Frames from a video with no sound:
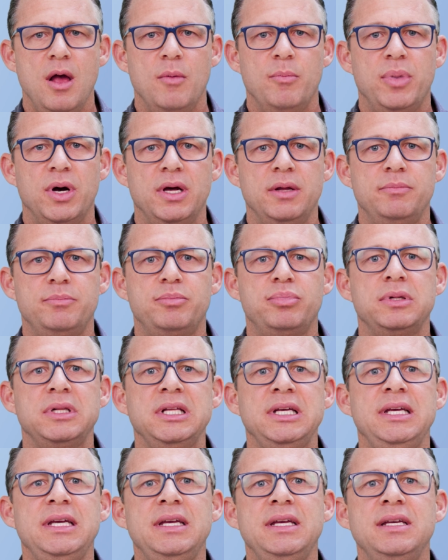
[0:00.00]
but
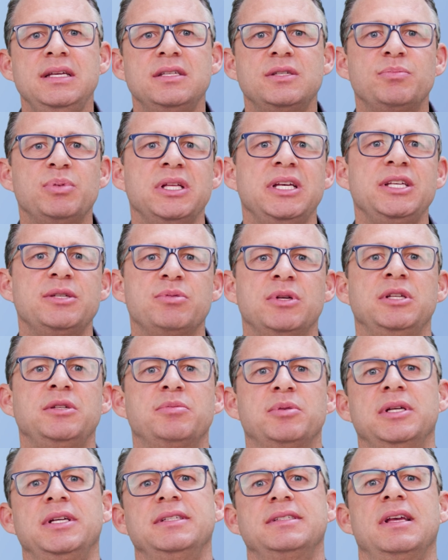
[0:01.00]
please, please, please,
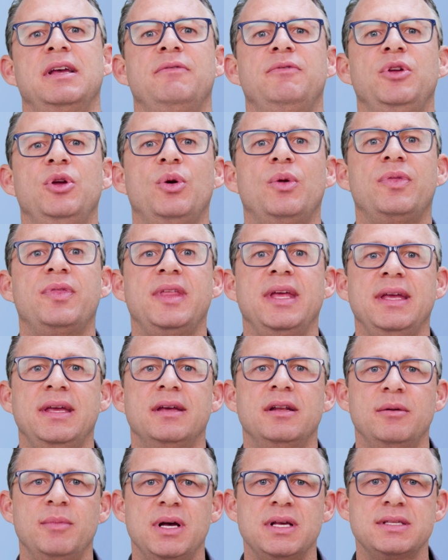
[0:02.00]
please, if you're
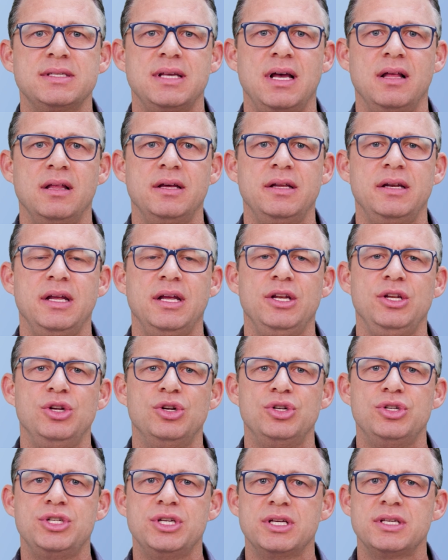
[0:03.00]
thinking about selling and you're
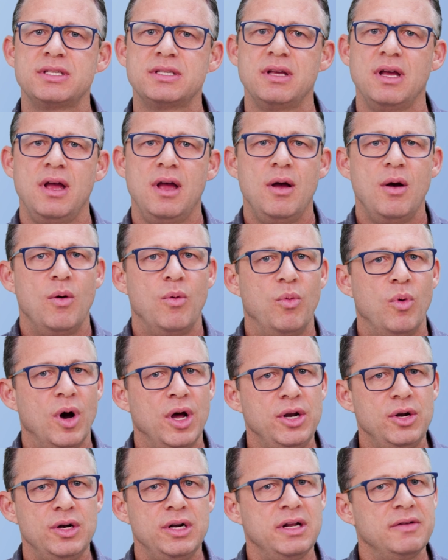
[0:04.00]
just
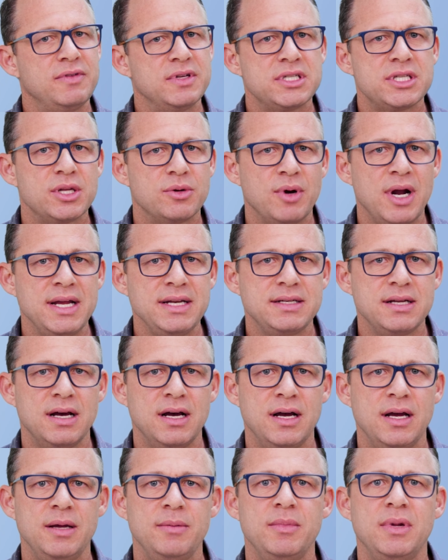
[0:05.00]
wondering if it's the right
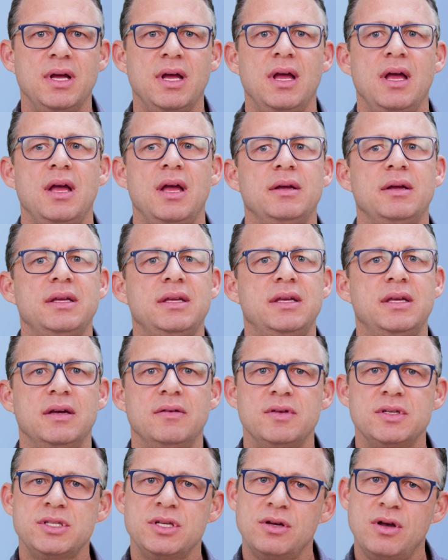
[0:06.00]
time, give
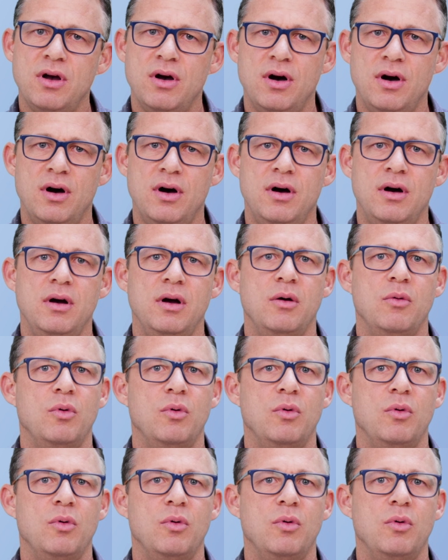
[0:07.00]
us a call.